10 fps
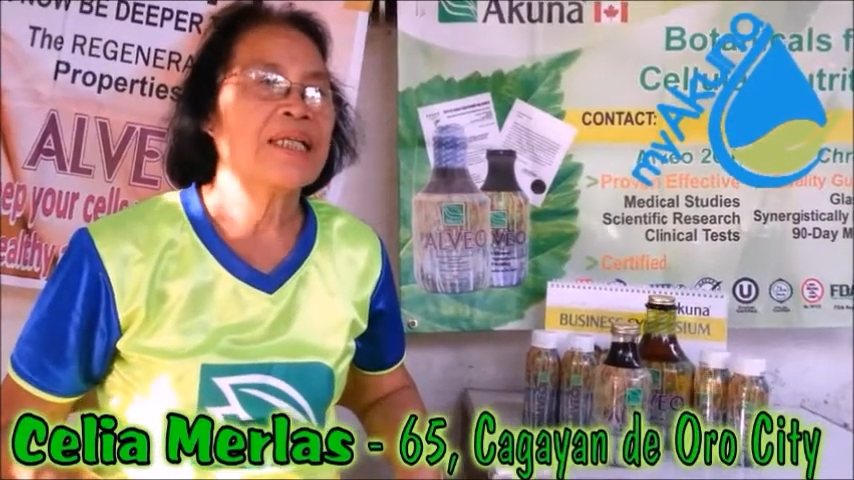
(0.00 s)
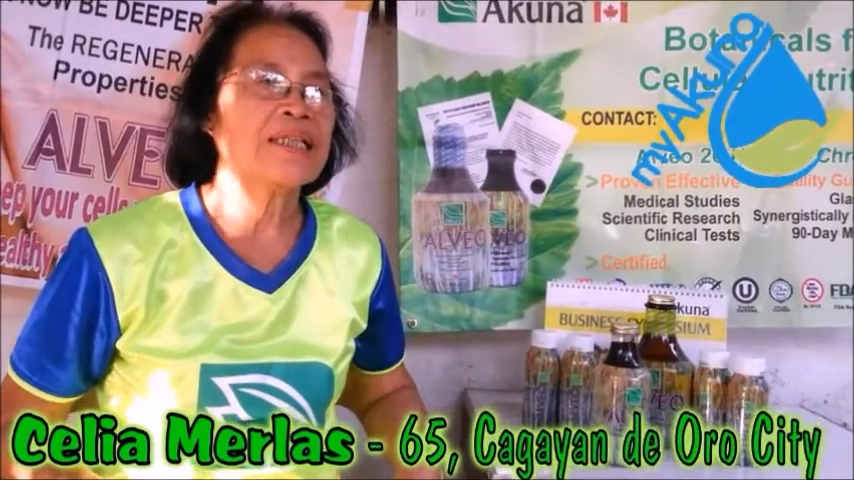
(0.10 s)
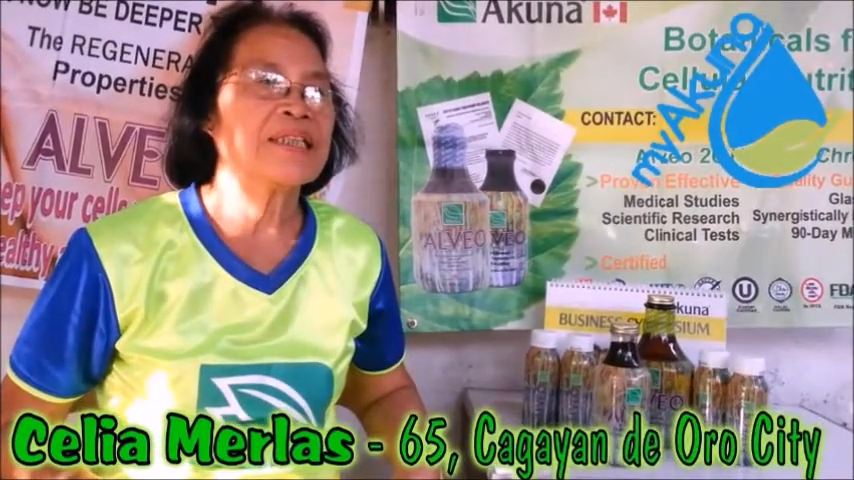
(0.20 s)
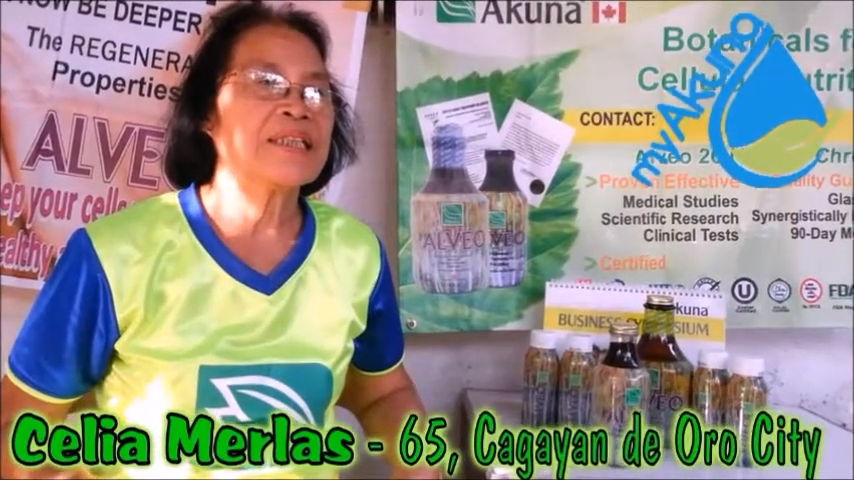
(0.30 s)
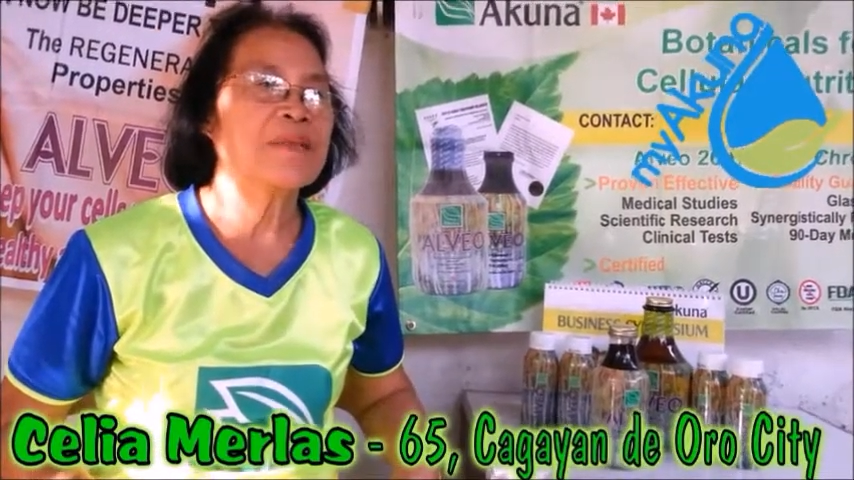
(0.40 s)

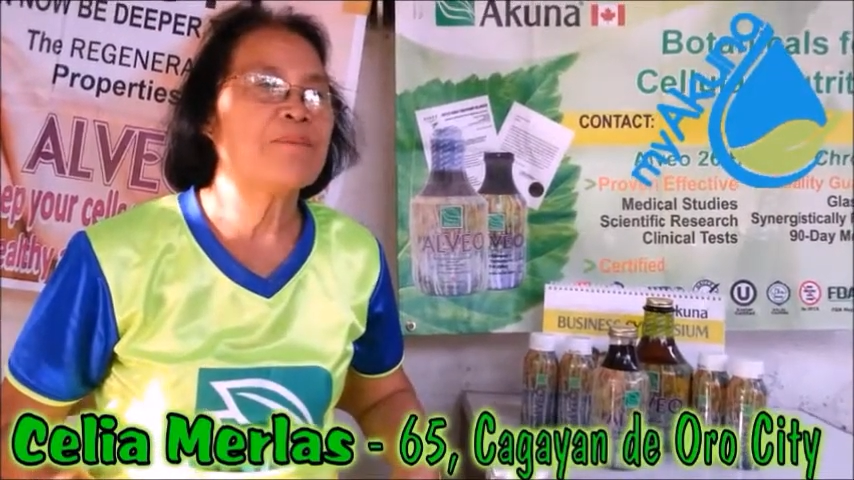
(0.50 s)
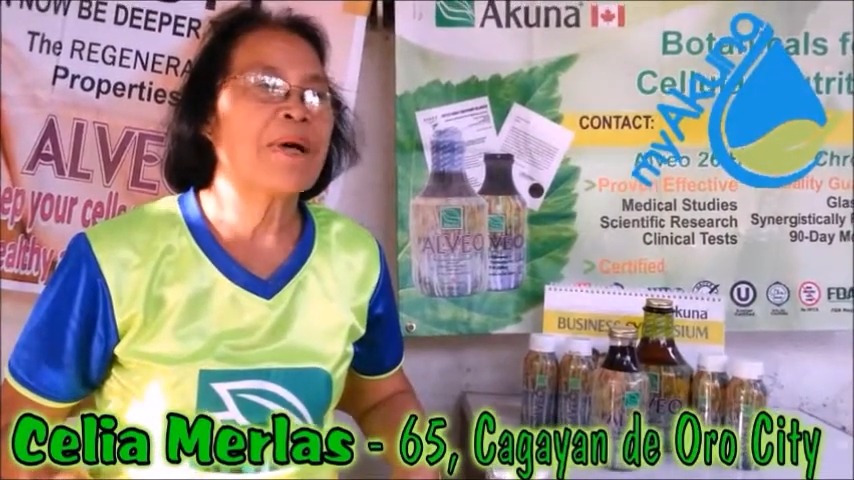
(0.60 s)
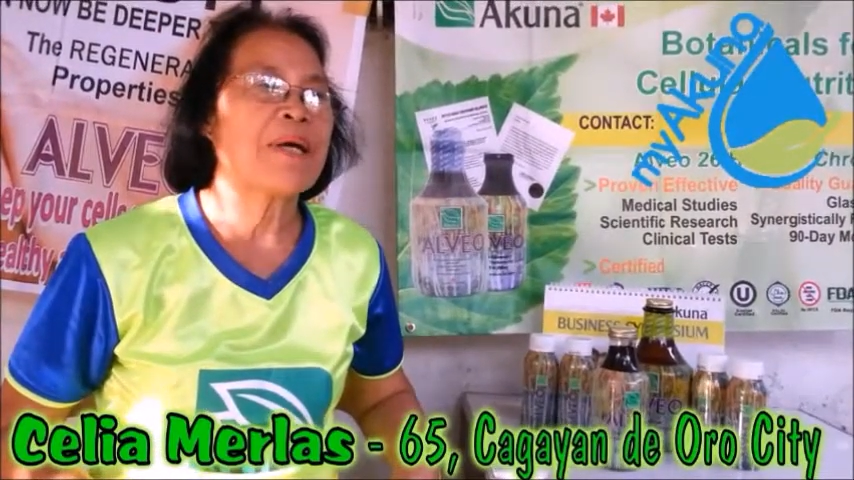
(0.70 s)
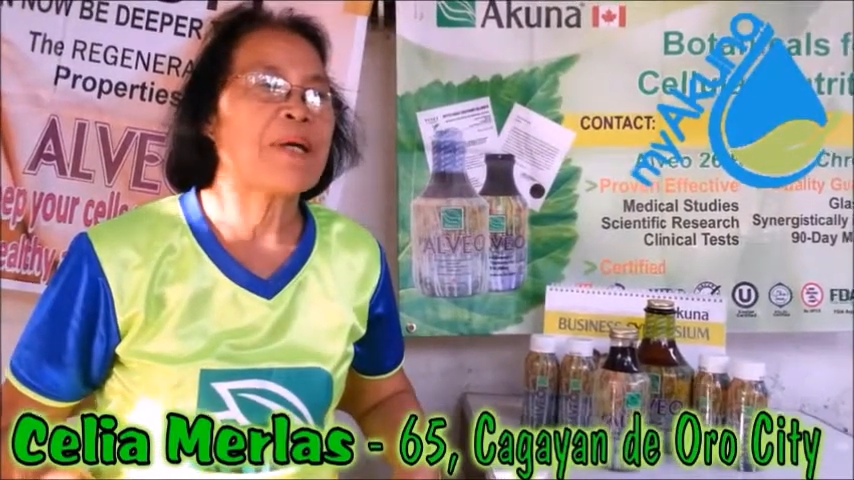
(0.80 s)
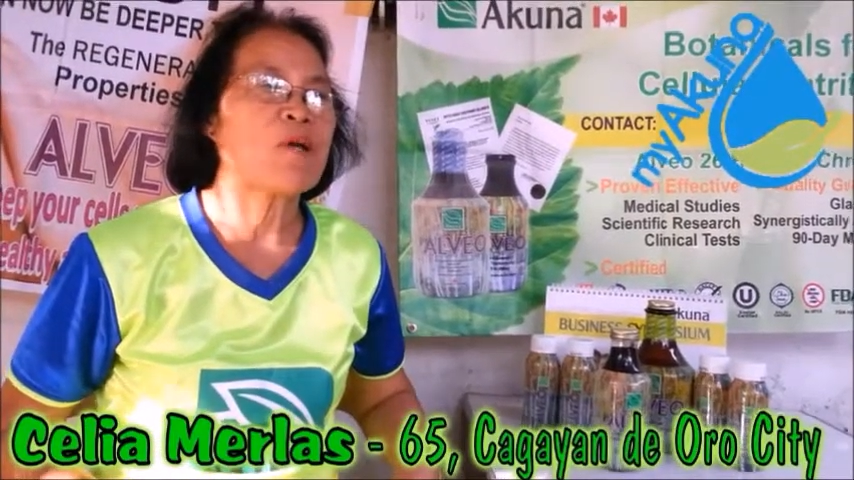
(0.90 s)

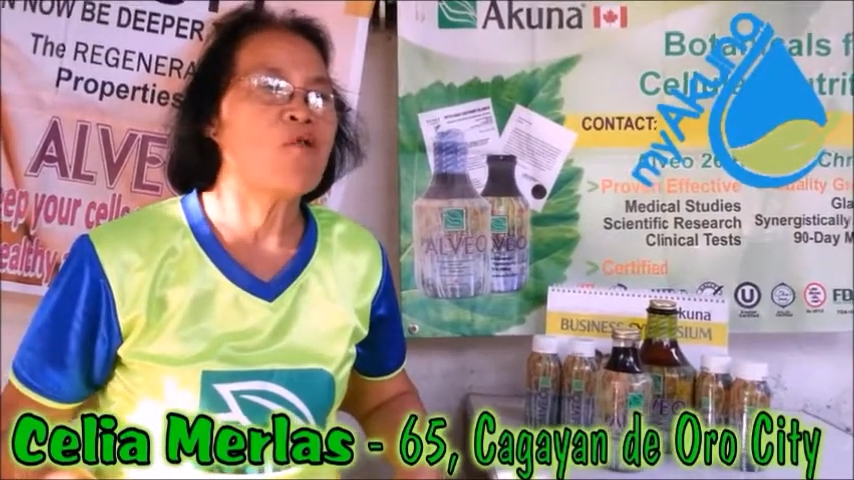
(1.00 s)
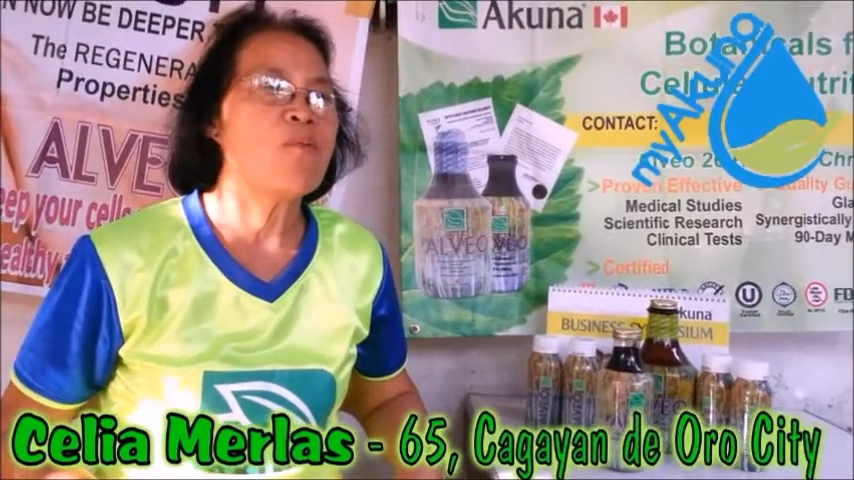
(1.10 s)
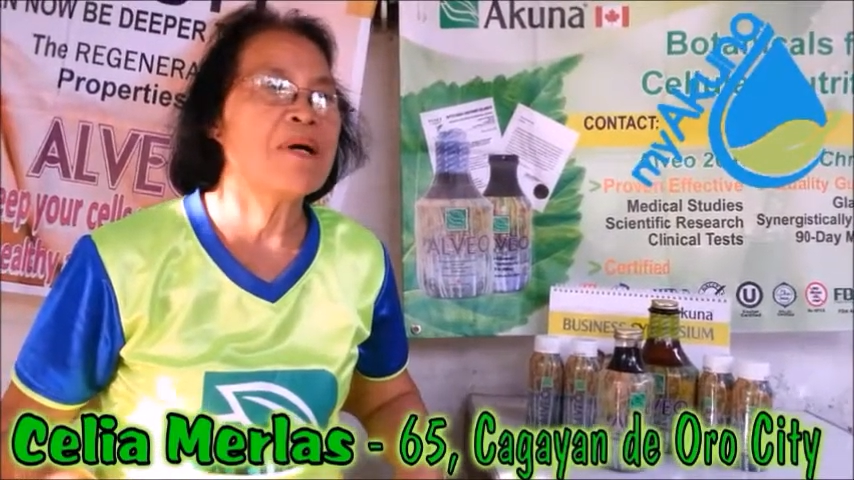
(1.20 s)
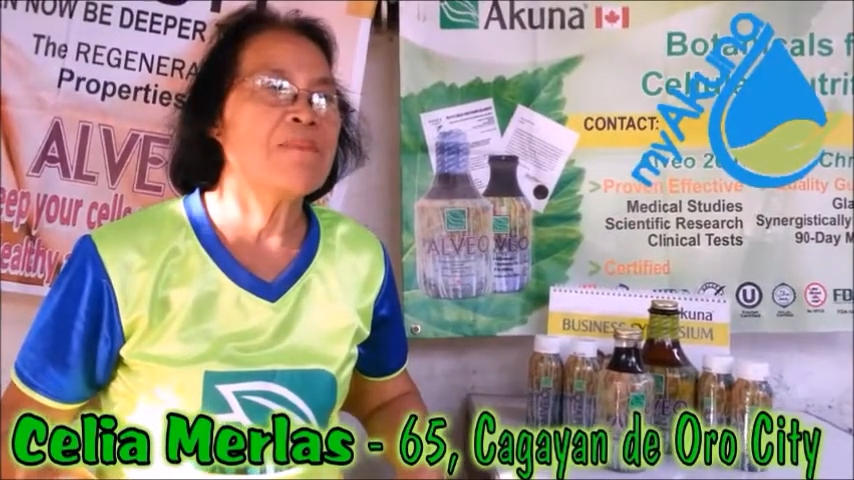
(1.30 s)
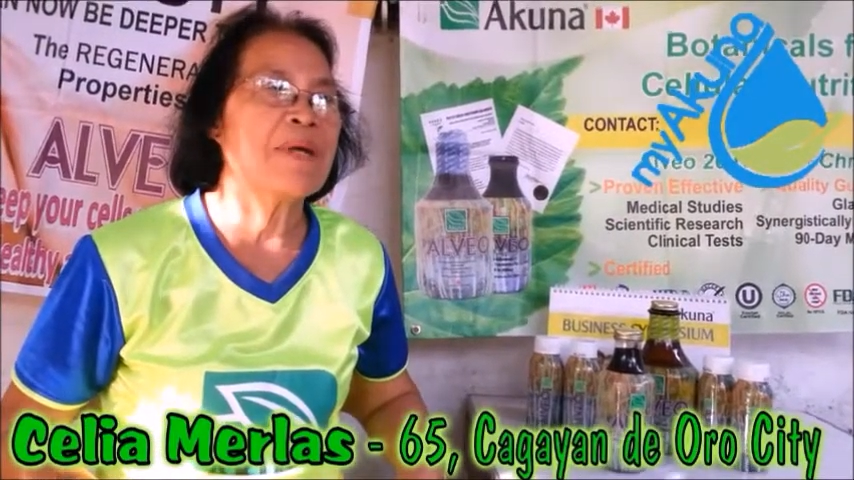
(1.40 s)
Instead, my
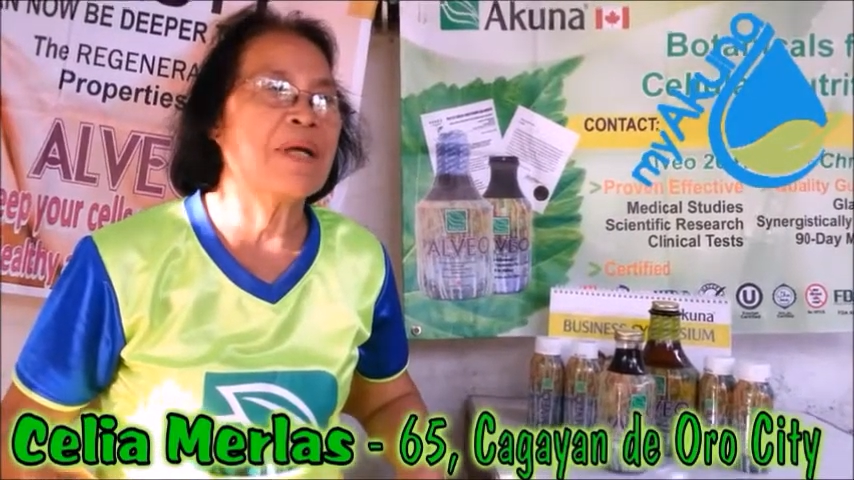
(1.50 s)
Mayuma